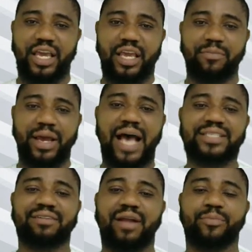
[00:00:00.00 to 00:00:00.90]
A bird
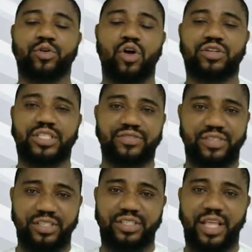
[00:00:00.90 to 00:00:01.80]
has a reproductive
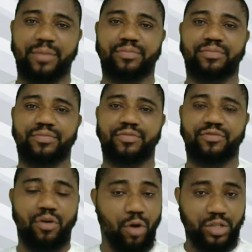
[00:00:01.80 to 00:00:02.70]
system
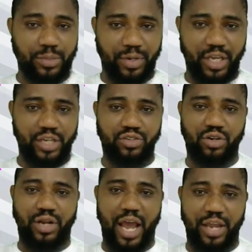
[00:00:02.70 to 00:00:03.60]
for multiplication.